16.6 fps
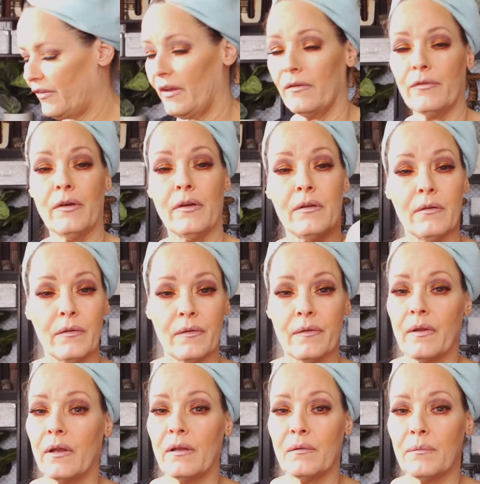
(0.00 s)
favorite
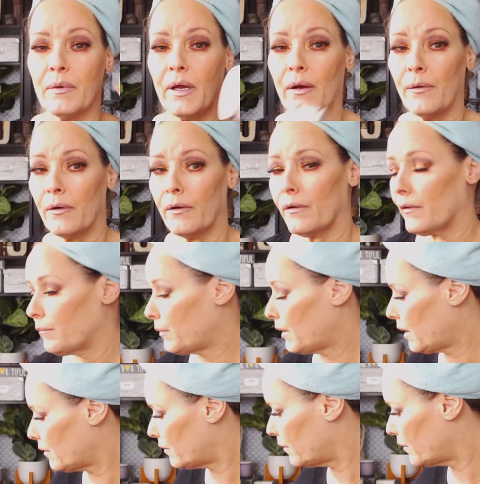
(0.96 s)
setting powder
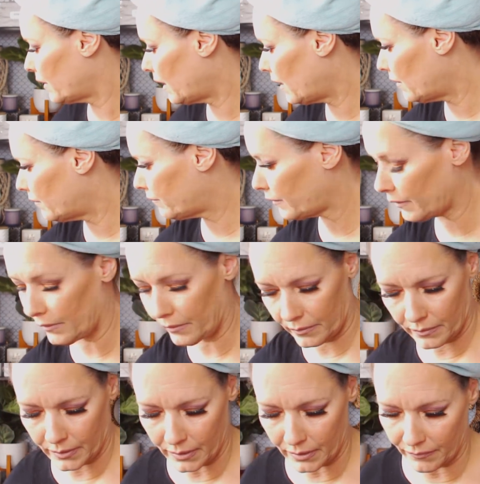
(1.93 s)
ever
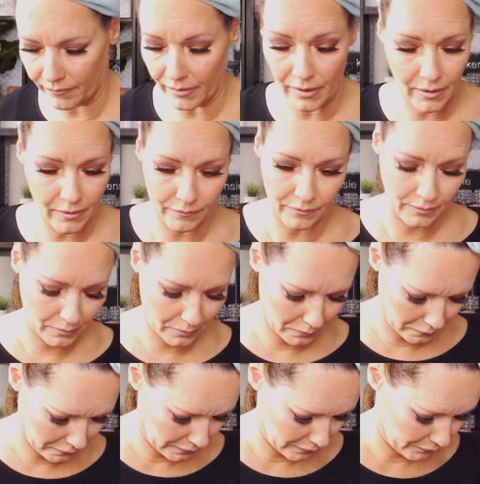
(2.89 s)
that I've ever
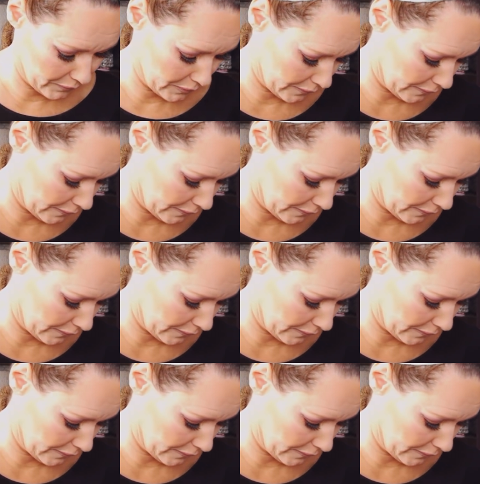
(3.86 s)
used. I've